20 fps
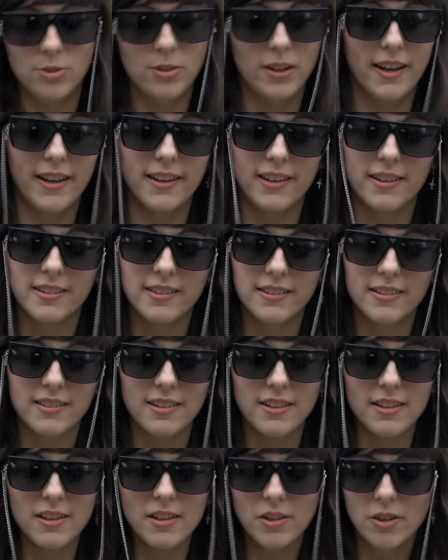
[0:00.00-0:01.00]
to like
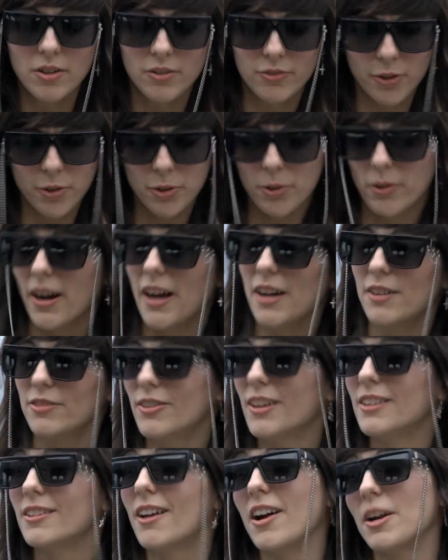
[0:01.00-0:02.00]

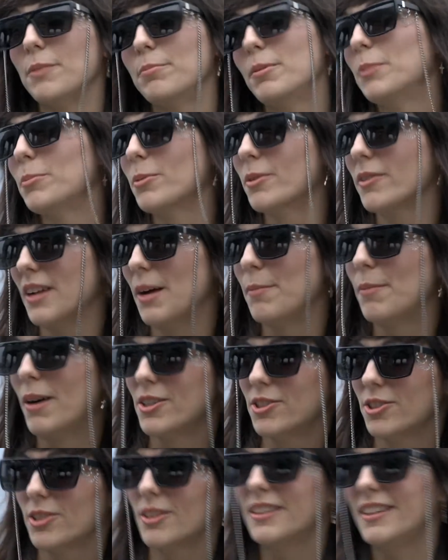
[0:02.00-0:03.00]
photograph a lot of people that I'm
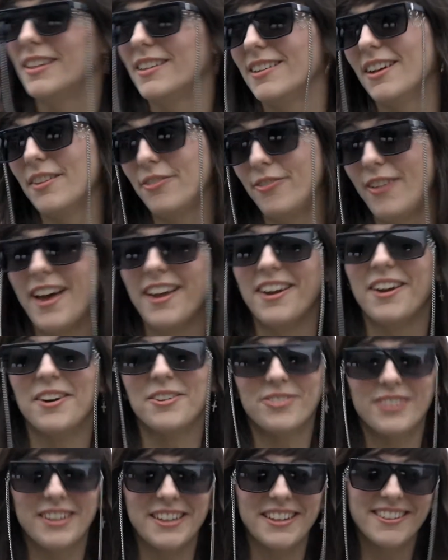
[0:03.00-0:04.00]
actually a fan
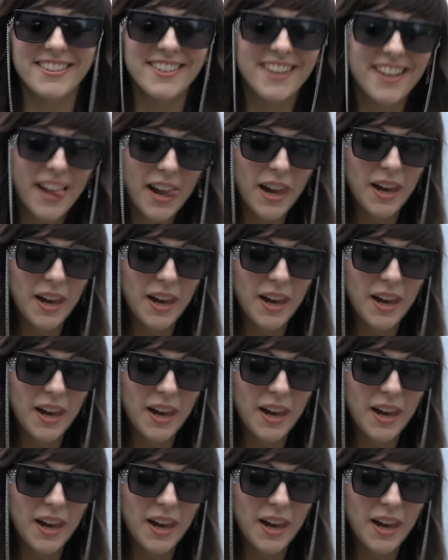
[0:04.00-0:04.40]
of, you know?